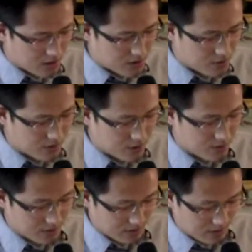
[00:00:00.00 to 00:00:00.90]
to the
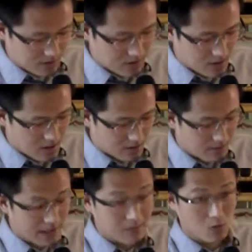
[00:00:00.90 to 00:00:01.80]
students, the
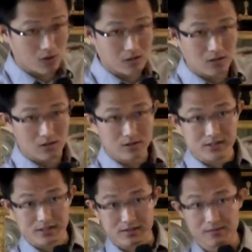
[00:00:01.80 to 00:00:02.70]
Blackboard Learn
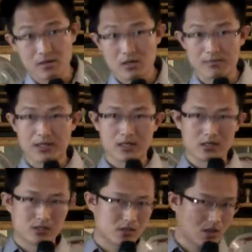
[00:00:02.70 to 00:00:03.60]
system,
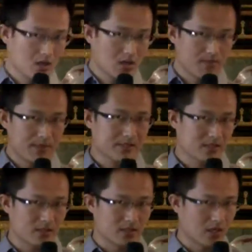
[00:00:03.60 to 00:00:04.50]
because
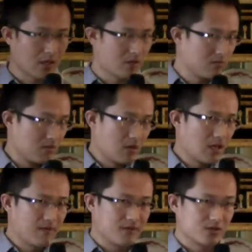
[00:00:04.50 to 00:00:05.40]
basically a
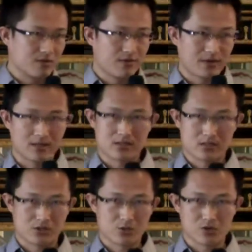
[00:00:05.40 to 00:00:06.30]
lot of us don't think it's
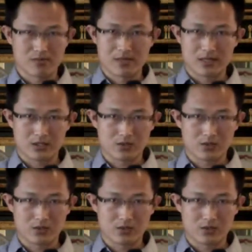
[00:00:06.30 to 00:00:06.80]
a social media